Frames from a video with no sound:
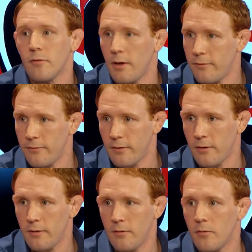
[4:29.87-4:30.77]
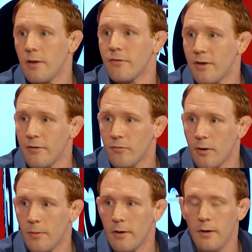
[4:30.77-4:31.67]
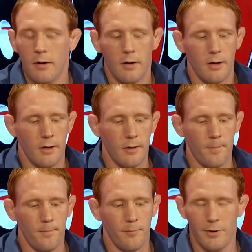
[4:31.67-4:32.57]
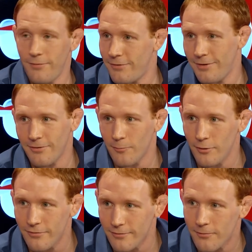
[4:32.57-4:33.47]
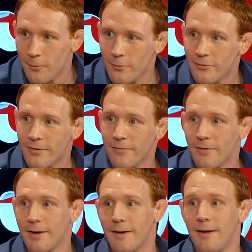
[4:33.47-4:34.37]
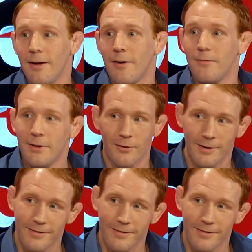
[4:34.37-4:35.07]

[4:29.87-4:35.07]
or less, uh, or less head trauma. Um, but if you see some recent photos of, uh, of Vitor, it